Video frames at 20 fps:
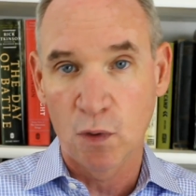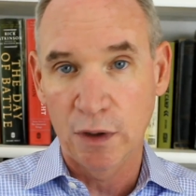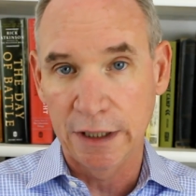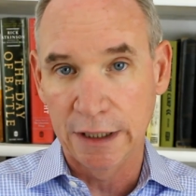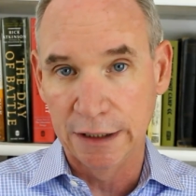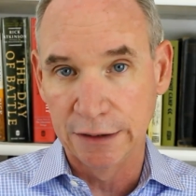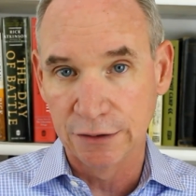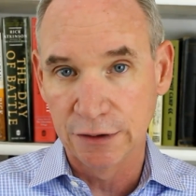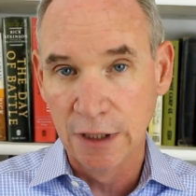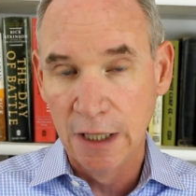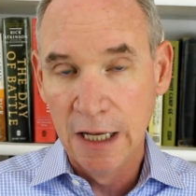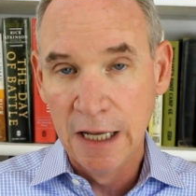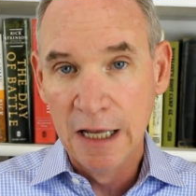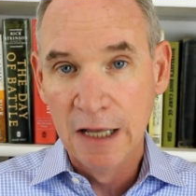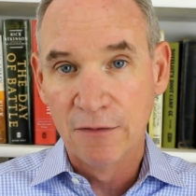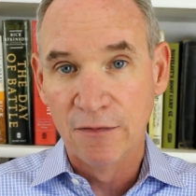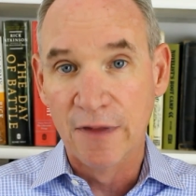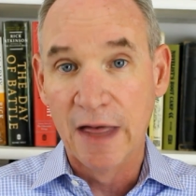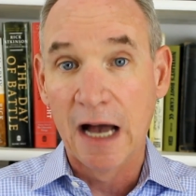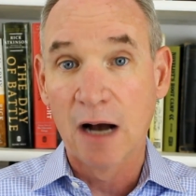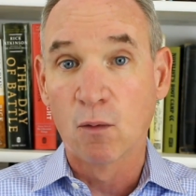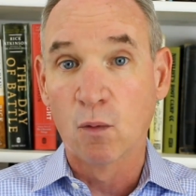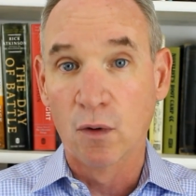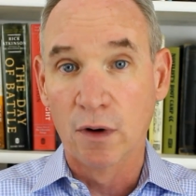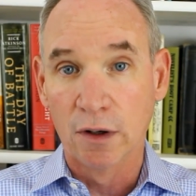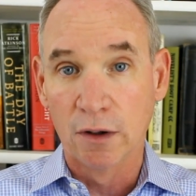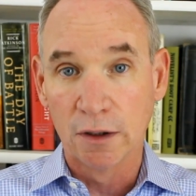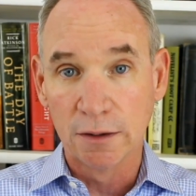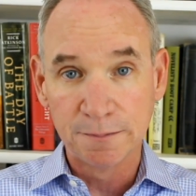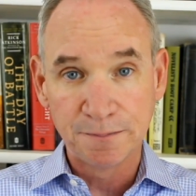wins that
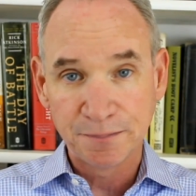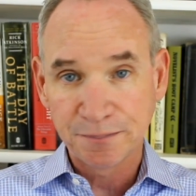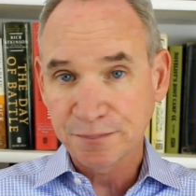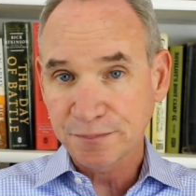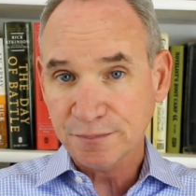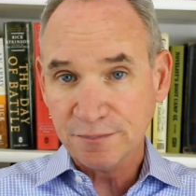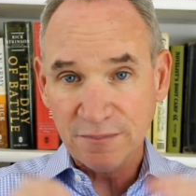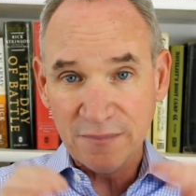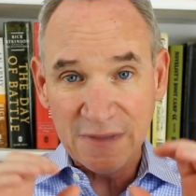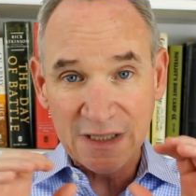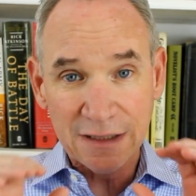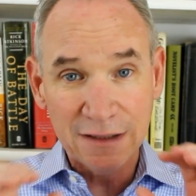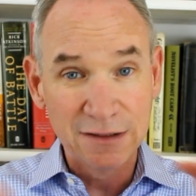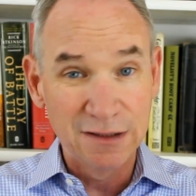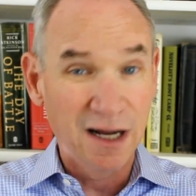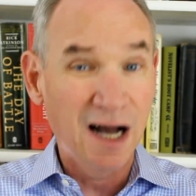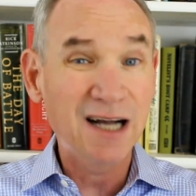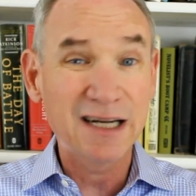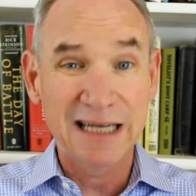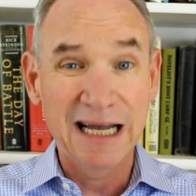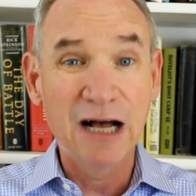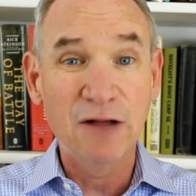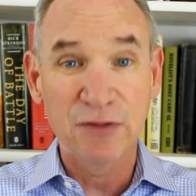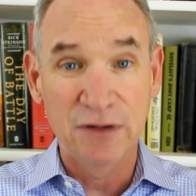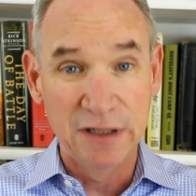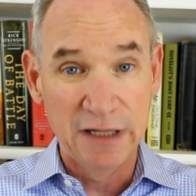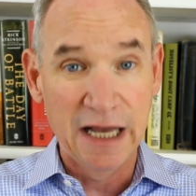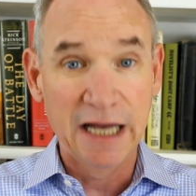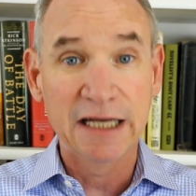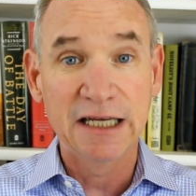will knock out
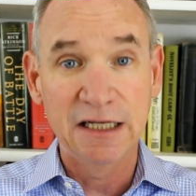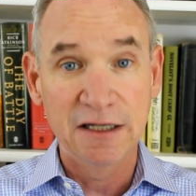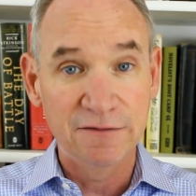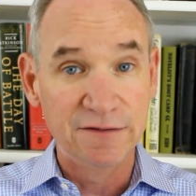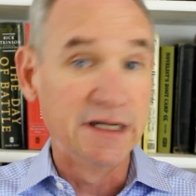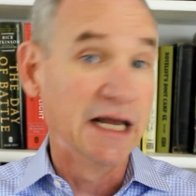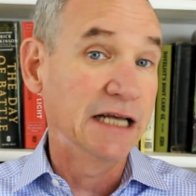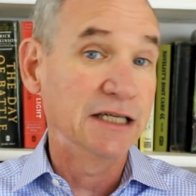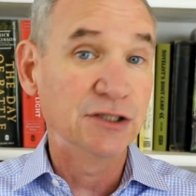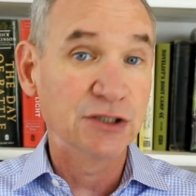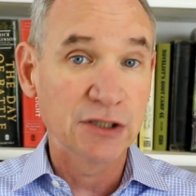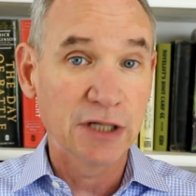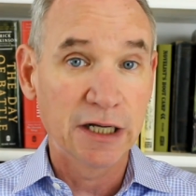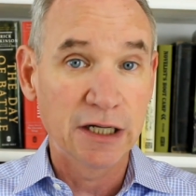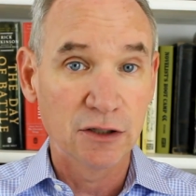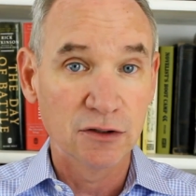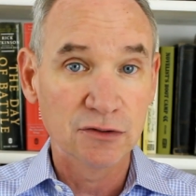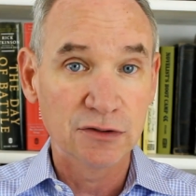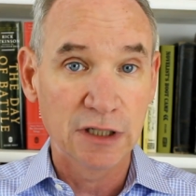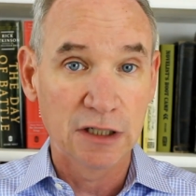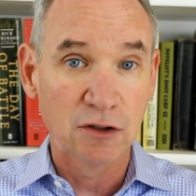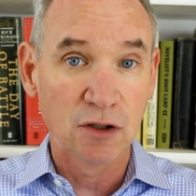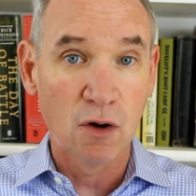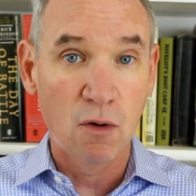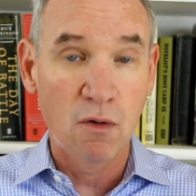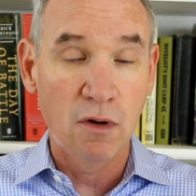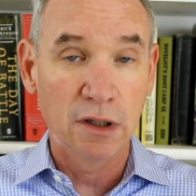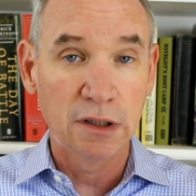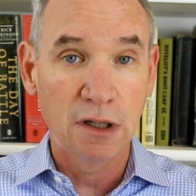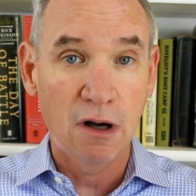the negative naysayers that are
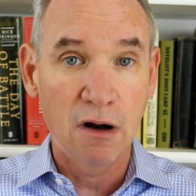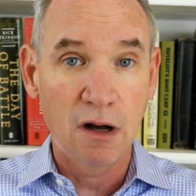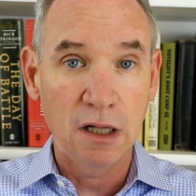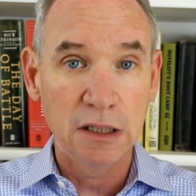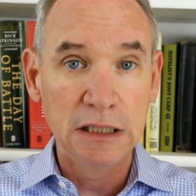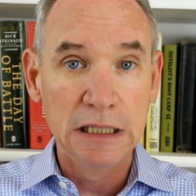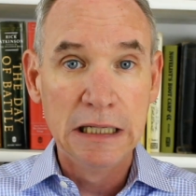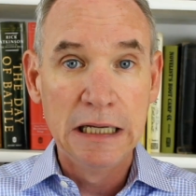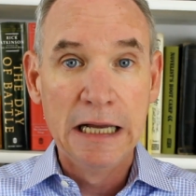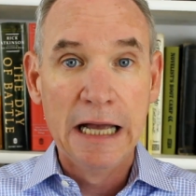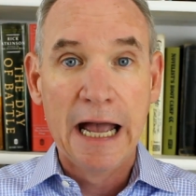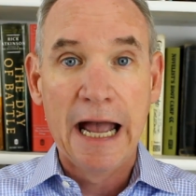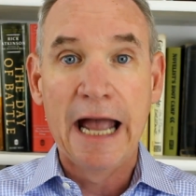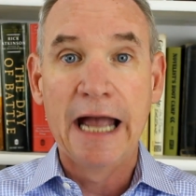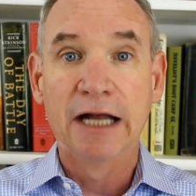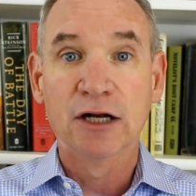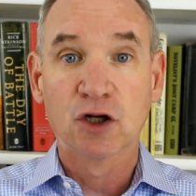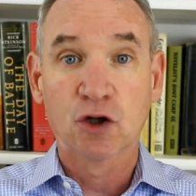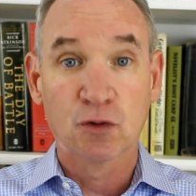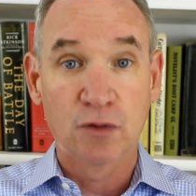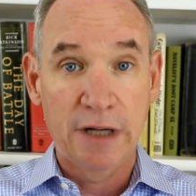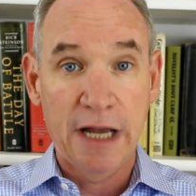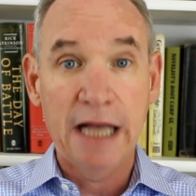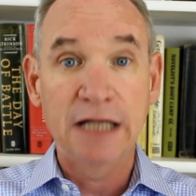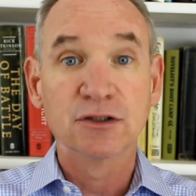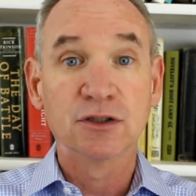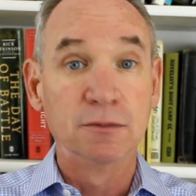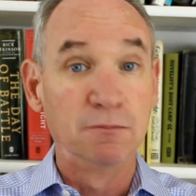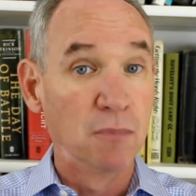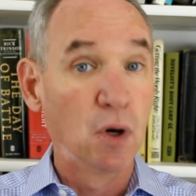going on and
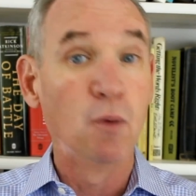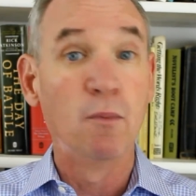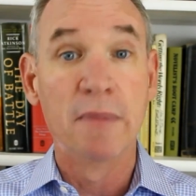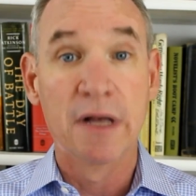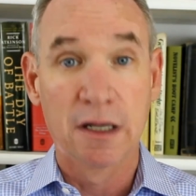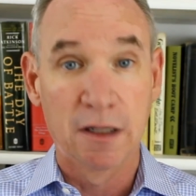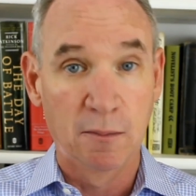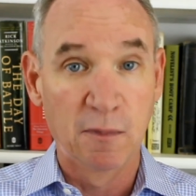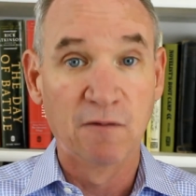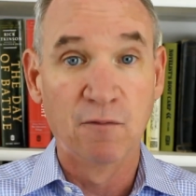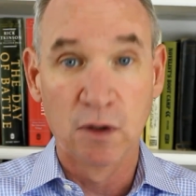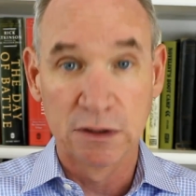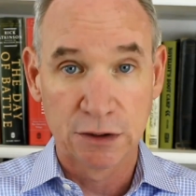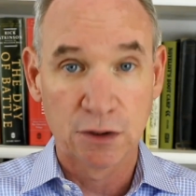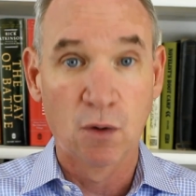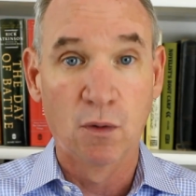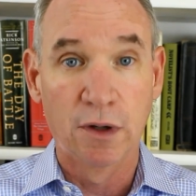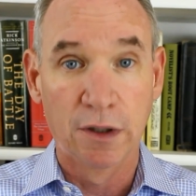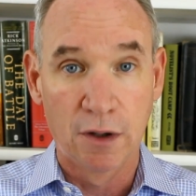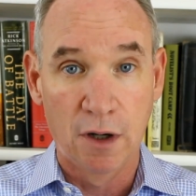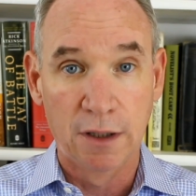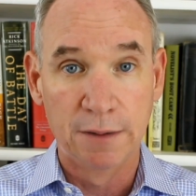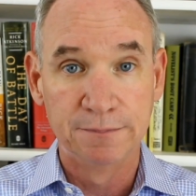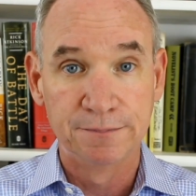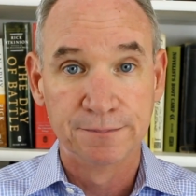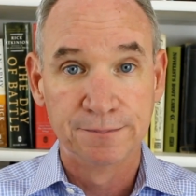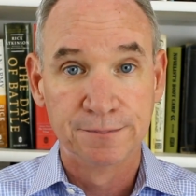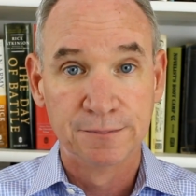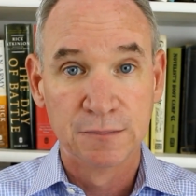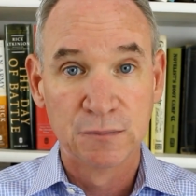create some momentum of what's going on.
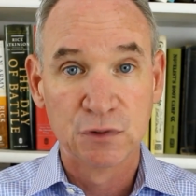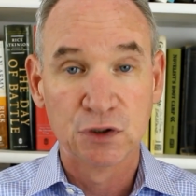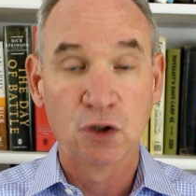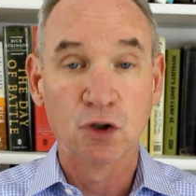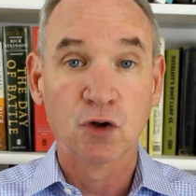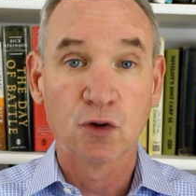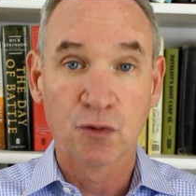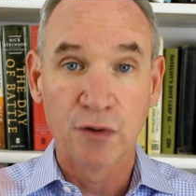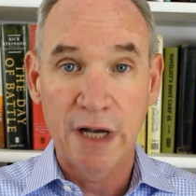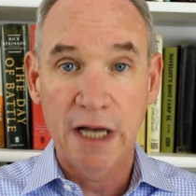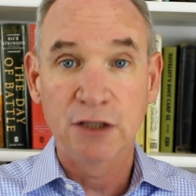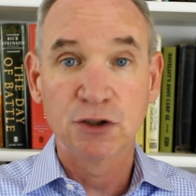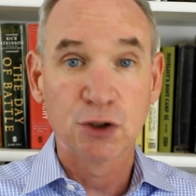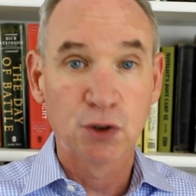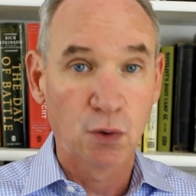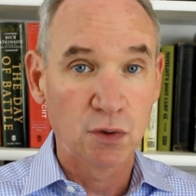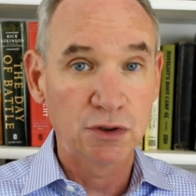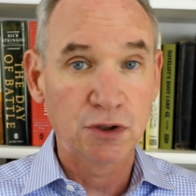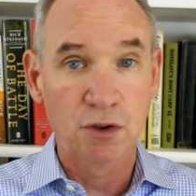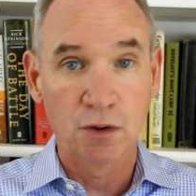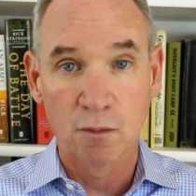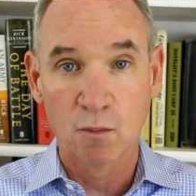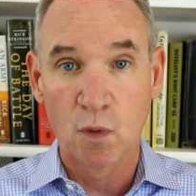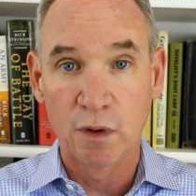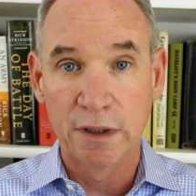So create short-term